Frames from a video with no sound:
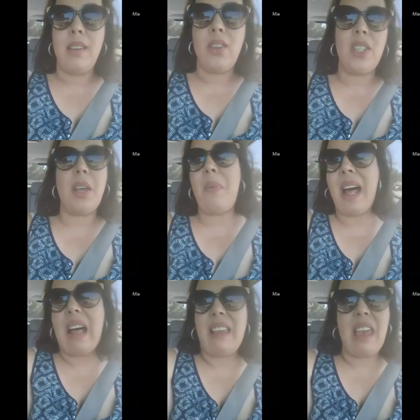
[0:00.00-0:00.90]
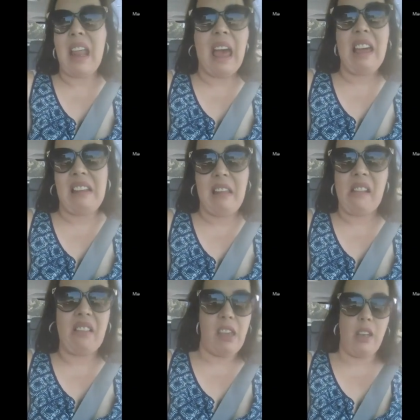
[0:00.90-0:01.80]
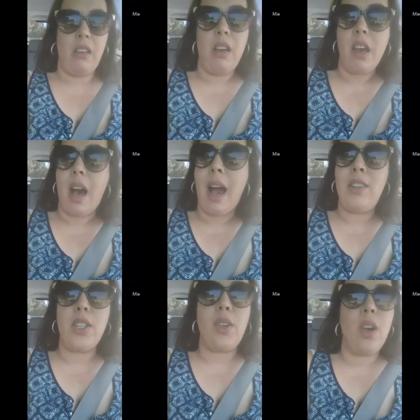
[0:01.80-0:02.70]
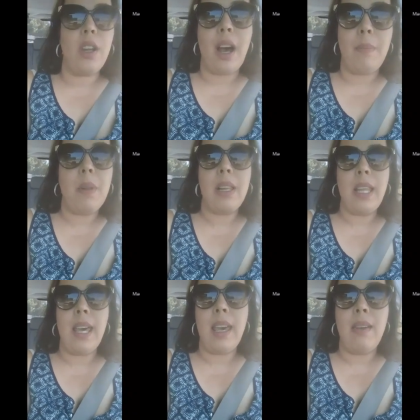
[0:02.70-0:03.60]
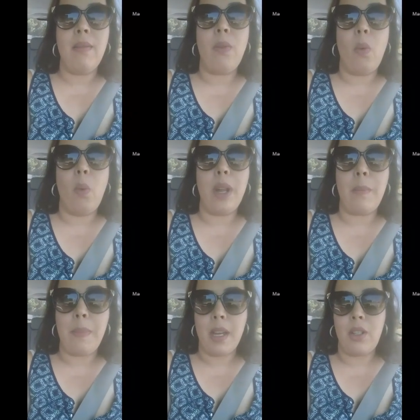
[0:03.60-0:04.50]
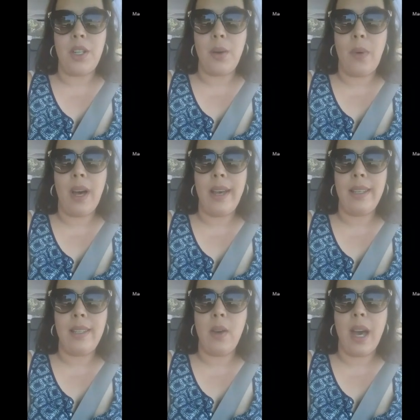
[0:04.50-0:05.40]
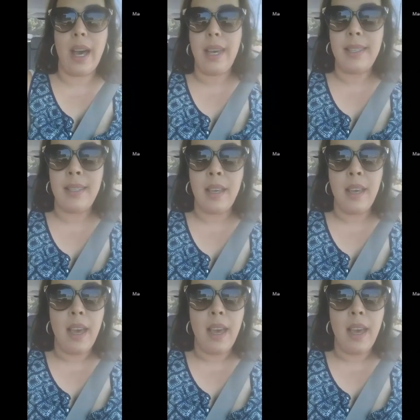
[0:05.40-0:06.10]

She said, well, yeah. I just could not believe what a bitch she was, you guys.